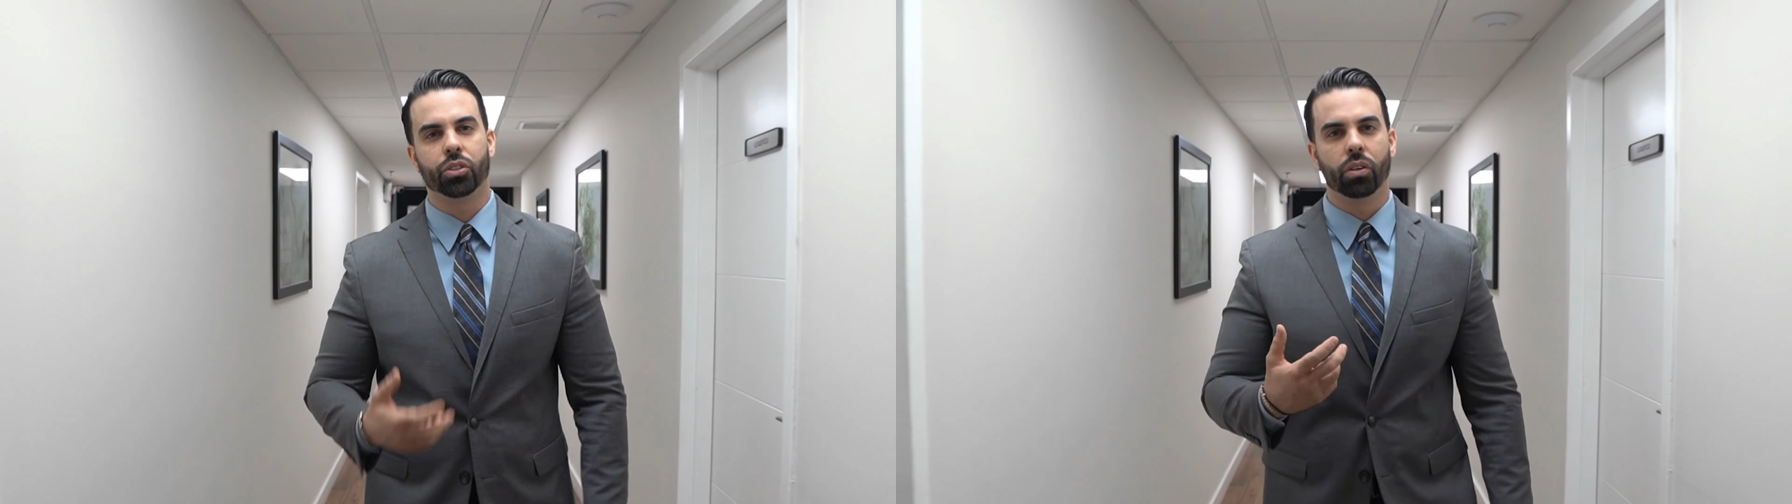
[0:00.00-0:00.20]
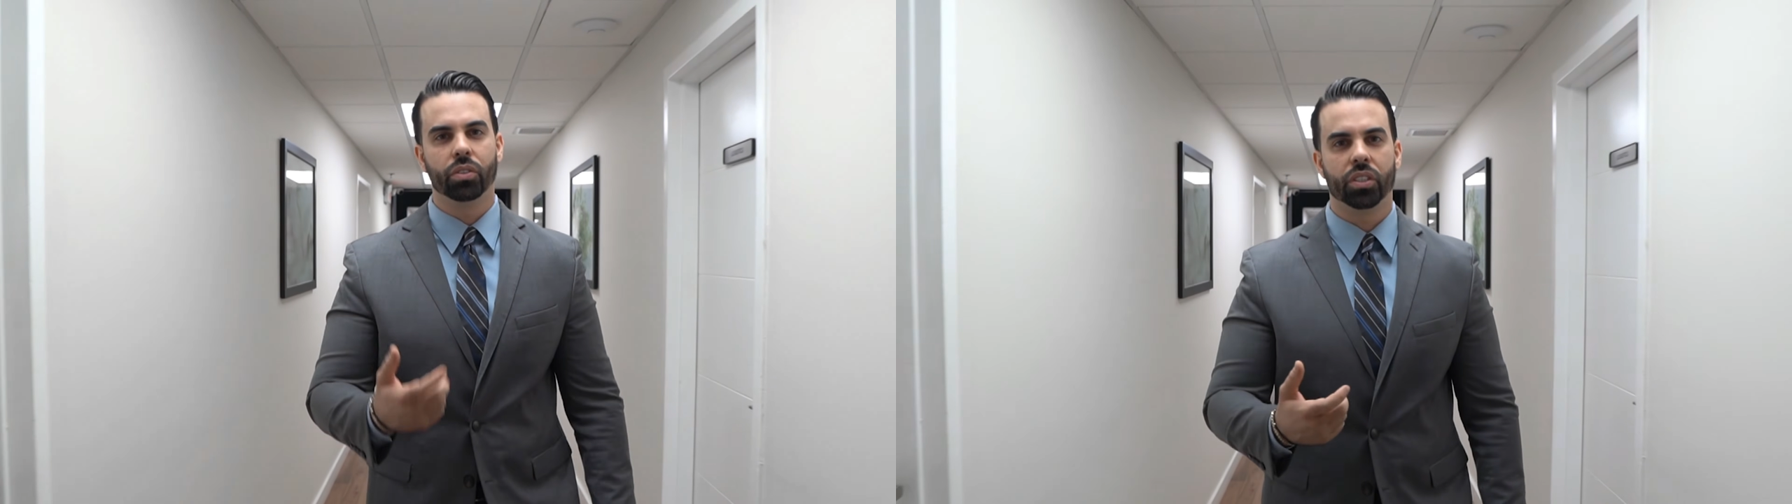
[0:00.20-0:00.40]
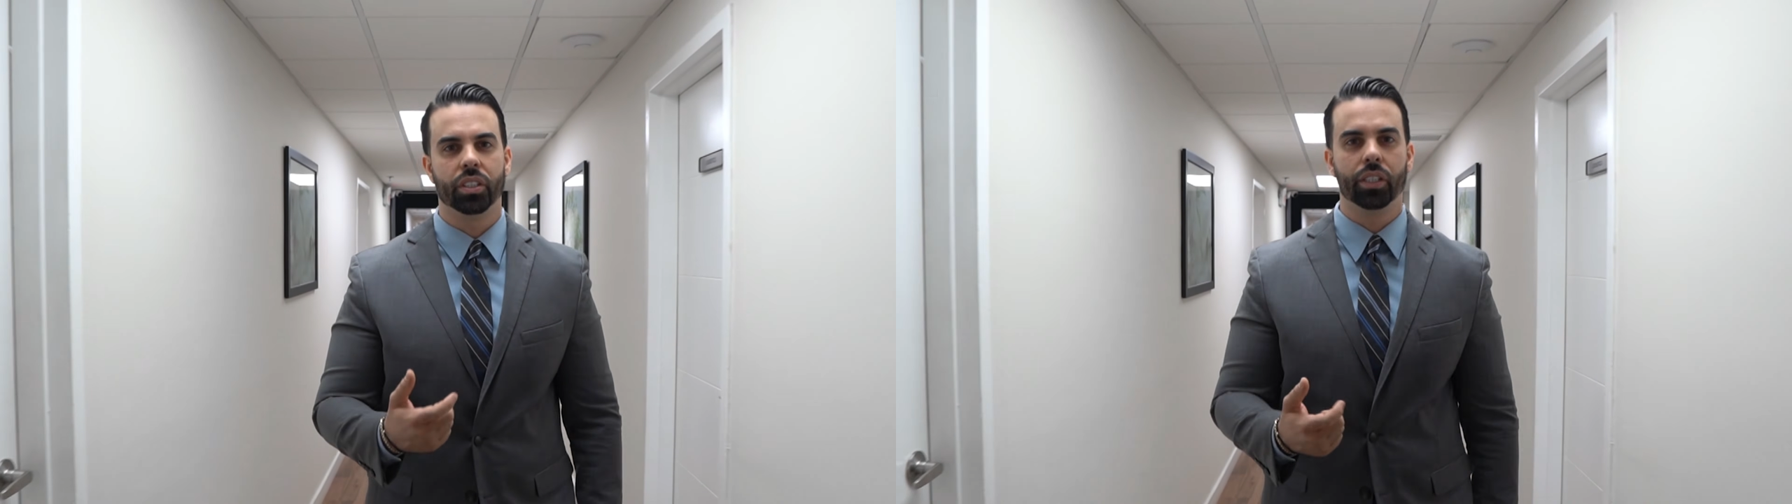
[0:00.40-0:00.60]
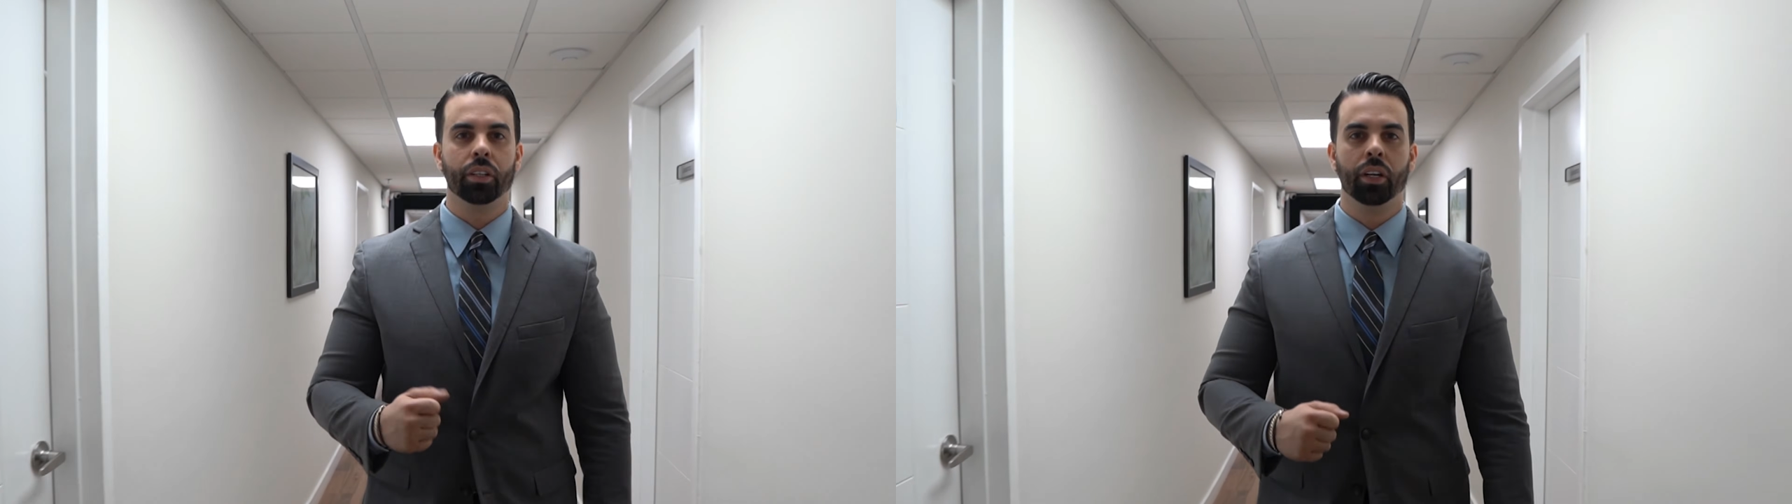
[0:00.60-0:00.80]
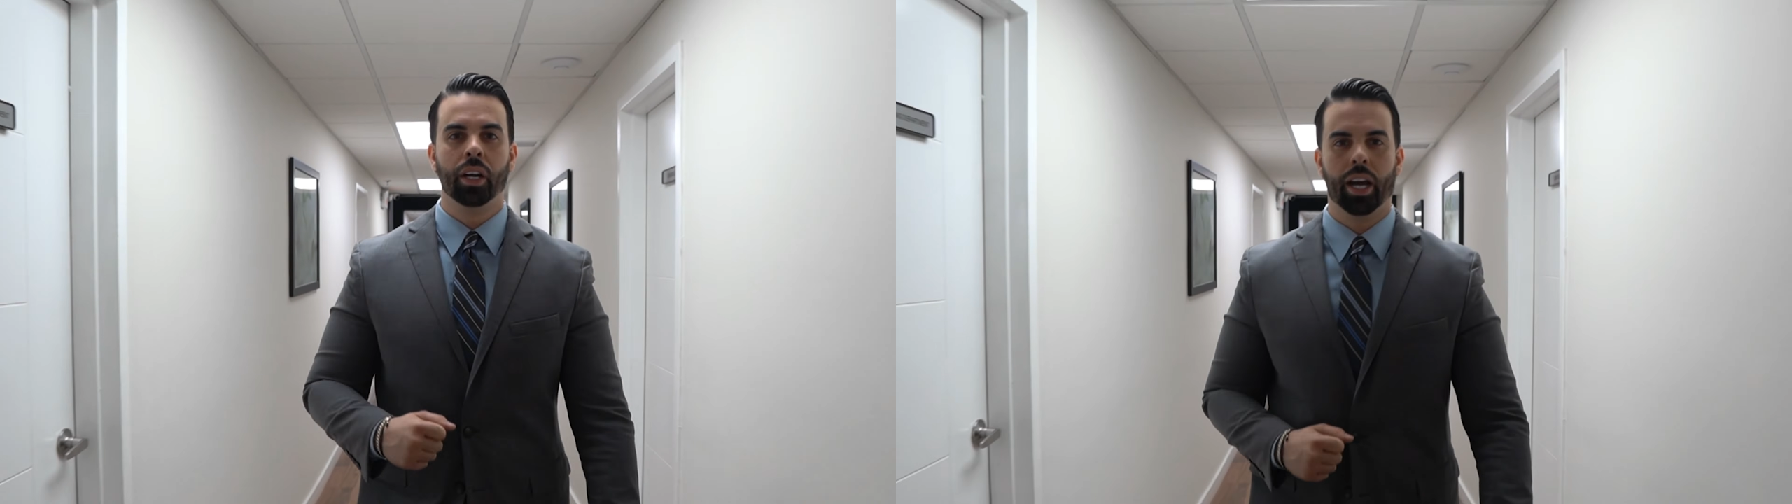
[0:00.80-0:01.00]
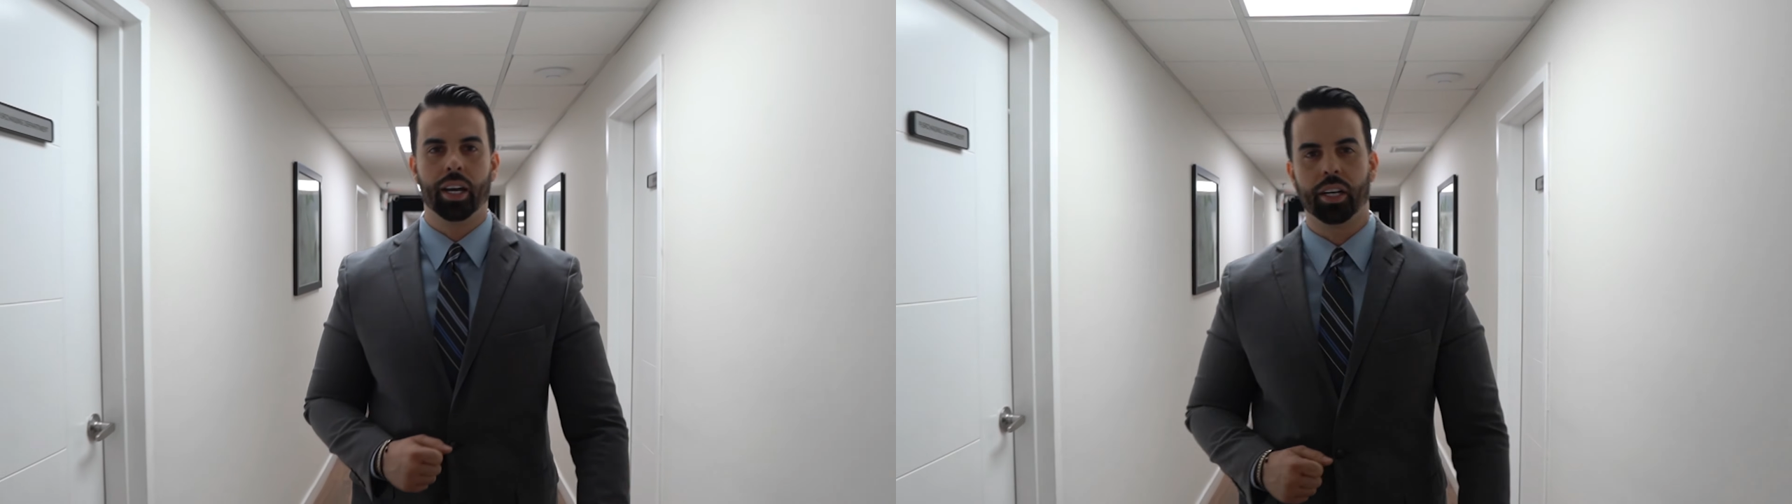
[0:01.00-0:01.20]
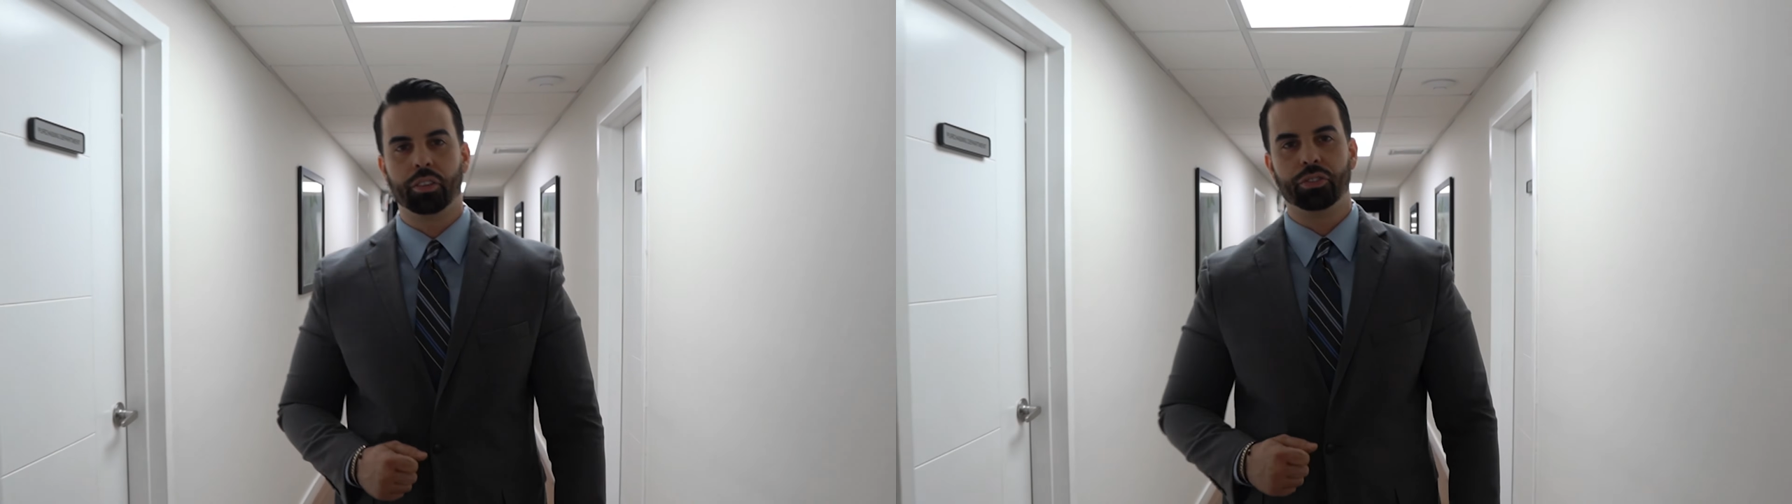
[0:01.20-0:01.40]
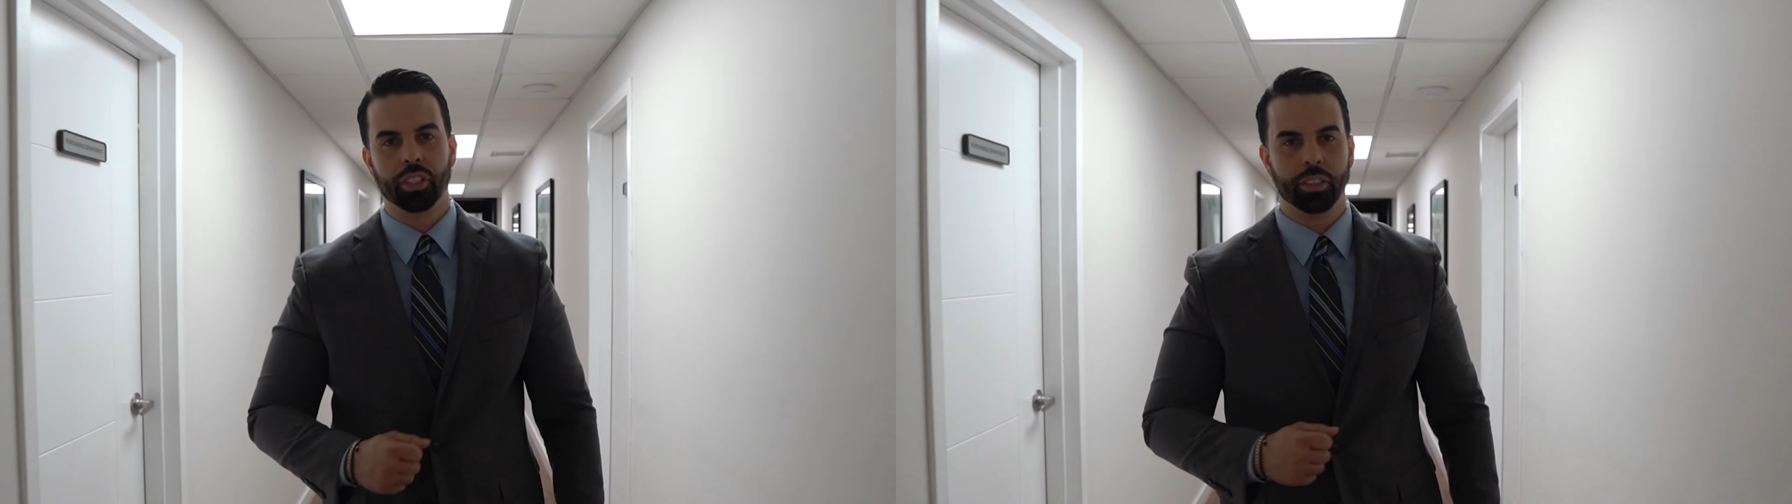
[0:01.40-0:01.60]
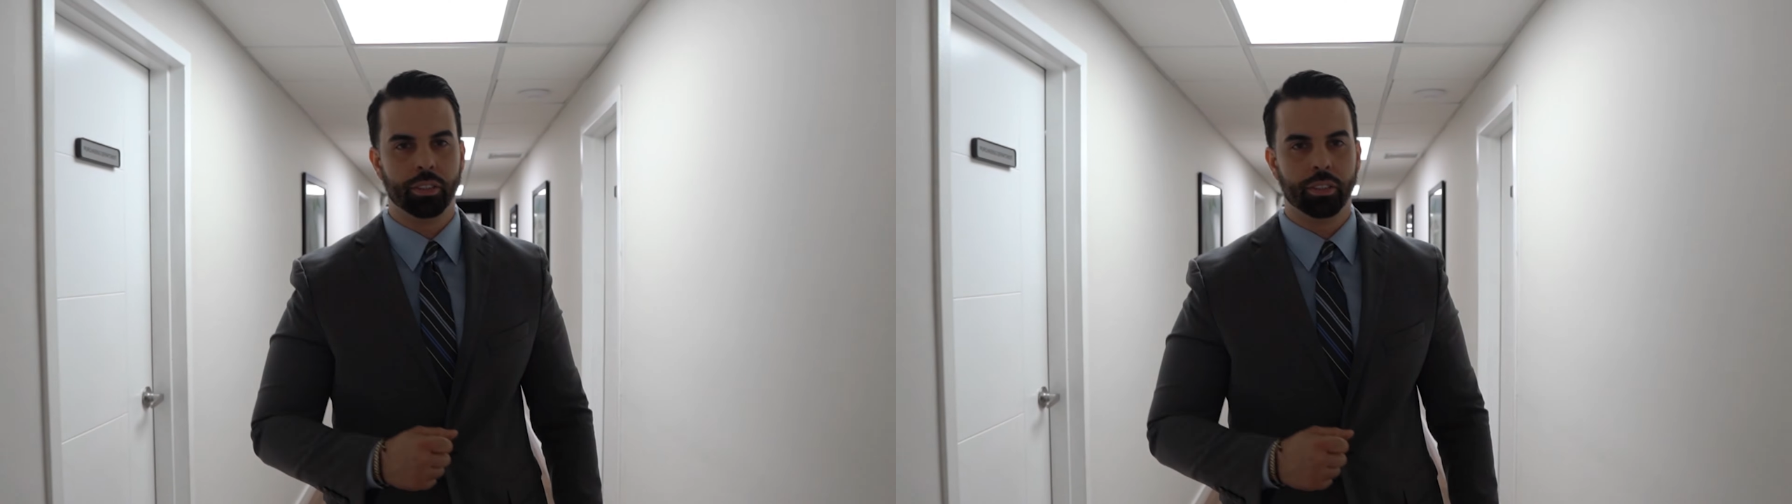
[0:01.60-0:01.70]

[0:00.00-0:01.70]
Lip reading: services here at Alfa.